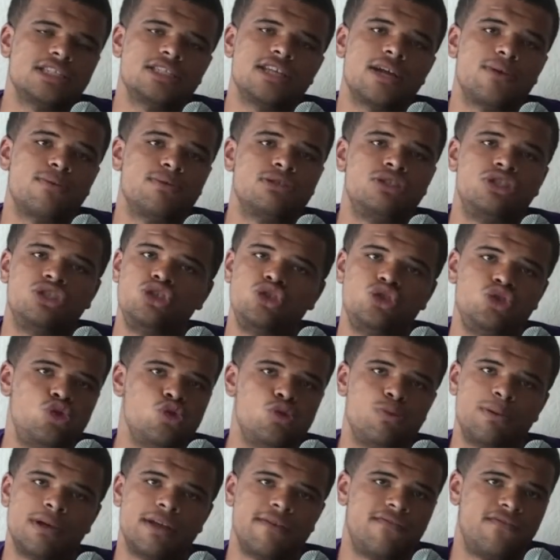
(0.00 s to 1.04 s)
thought it was
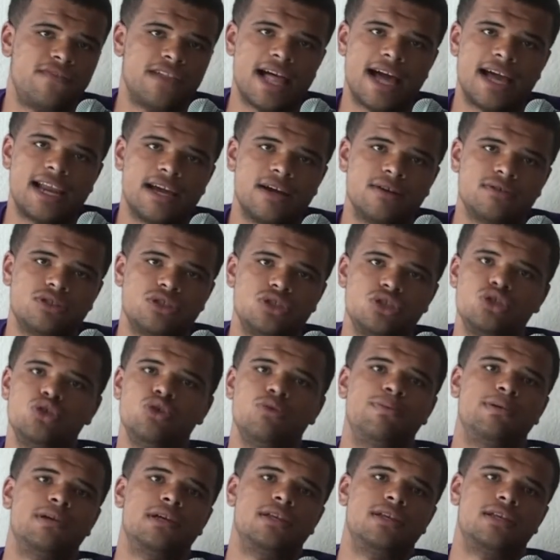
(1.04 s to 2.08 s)
stupid, flat out
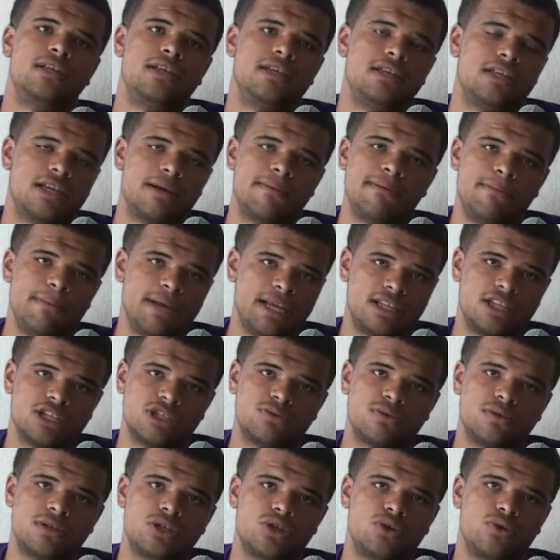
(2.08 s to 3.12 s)
stupid. I'm gonna make
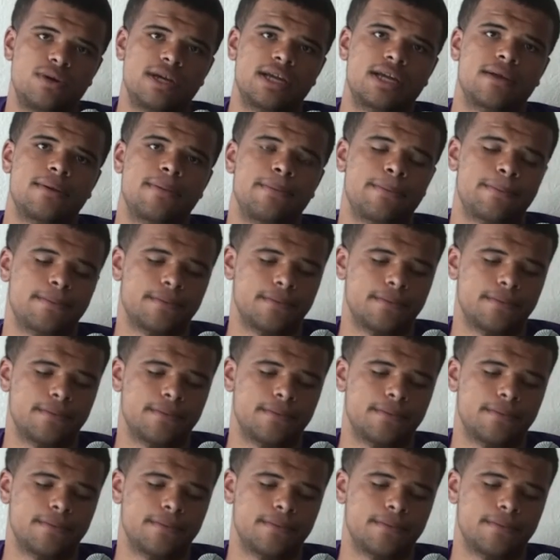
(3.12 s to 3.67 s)
this one quick.